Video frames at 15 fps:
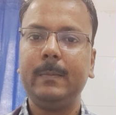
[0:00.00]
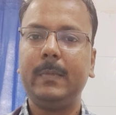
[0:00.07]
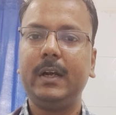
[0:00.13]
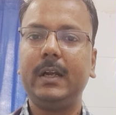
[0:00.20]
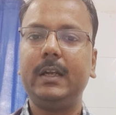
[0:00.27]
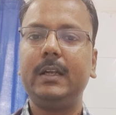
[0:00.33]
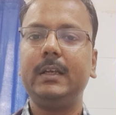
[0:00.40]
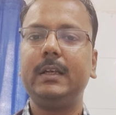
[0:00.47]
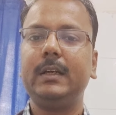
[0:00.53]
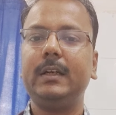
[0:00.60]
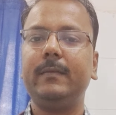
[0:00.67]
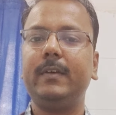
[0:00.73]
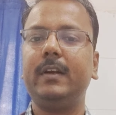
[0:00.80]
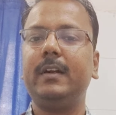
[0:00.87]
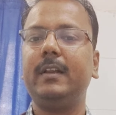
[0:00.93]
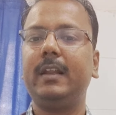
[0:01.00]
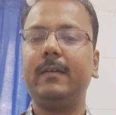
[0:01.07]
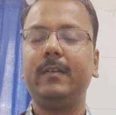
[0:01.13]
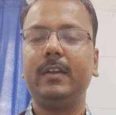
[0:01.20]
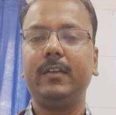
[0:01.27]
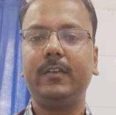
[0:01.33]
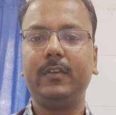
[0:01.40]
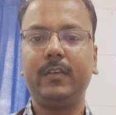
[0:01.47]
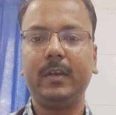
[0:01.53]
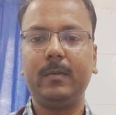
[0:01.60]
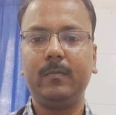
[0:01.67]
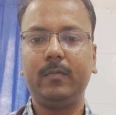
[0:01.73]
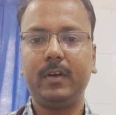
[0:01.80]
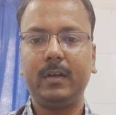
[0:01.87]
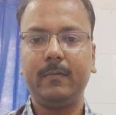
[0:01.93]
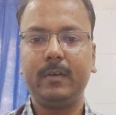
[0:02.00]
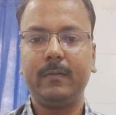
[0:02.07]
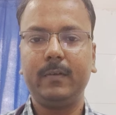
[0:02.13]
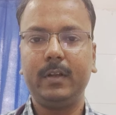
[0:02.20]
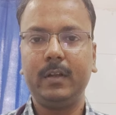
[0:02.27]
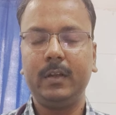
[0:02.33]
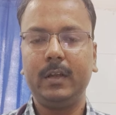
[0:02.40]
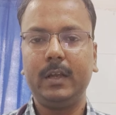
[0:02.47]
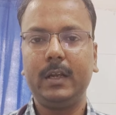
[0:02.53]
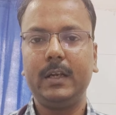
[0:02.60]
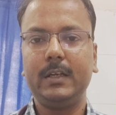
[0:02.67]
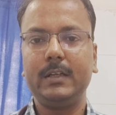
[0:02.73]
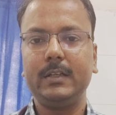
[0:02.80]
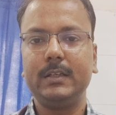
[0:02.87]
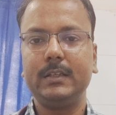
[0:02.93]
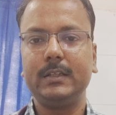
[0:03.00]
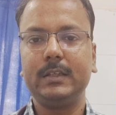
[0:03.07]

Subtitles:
But difficulty level is same for everyone, and